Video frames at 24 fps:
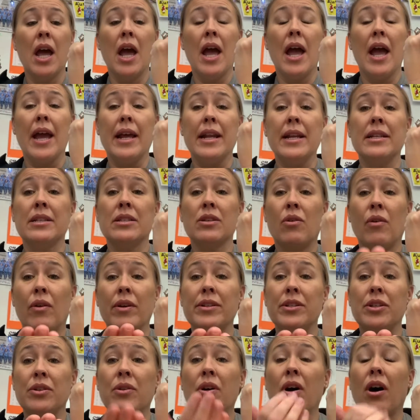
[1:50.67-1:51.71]
it is going
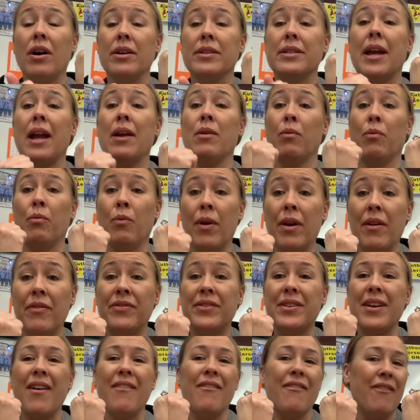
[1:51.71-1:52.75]
to cause a rift
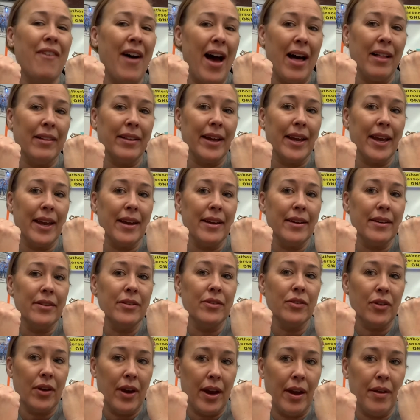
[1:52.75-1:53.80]
valley,
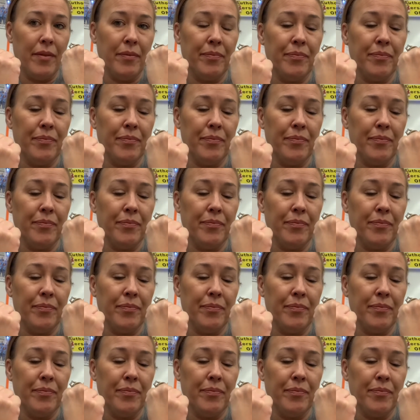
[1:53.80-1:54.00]
okay?